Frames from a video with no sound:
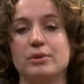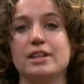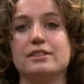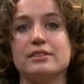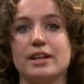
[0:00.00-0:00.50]
We
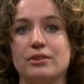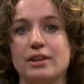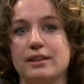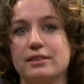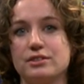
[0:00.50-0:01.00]
need to
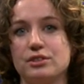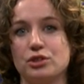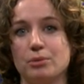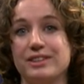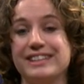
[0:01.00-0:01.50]
calculate this
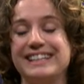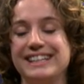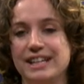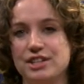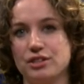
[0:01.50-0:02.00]
determinant in
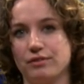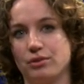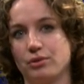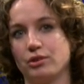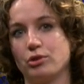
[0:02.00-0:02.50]
each of
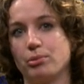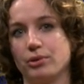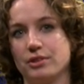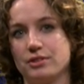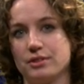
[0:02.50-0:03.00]
the critical
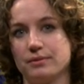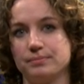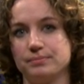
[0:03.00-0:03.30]
points.